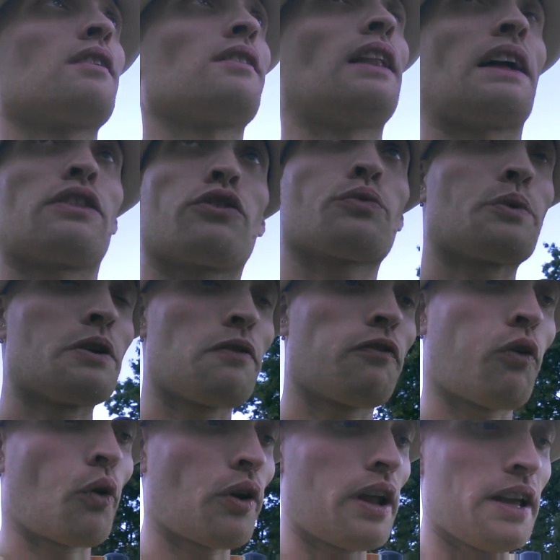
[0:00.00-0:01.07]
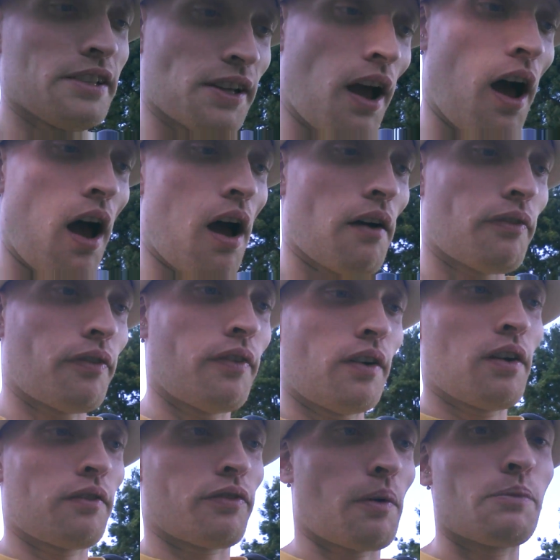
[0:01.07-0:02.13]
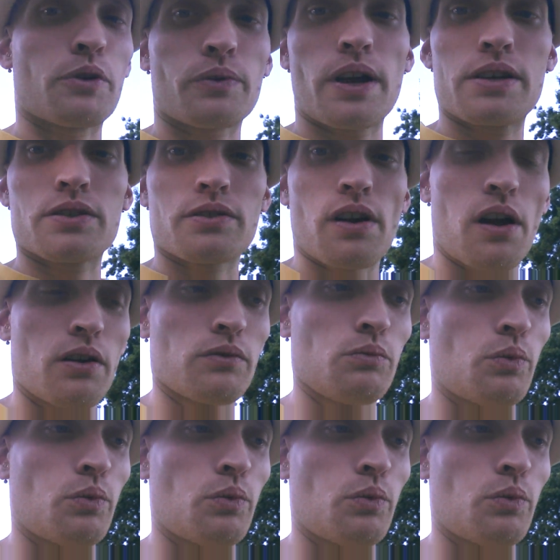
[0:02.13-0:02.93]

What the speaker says: like 3 or 4 days off from the restaurant.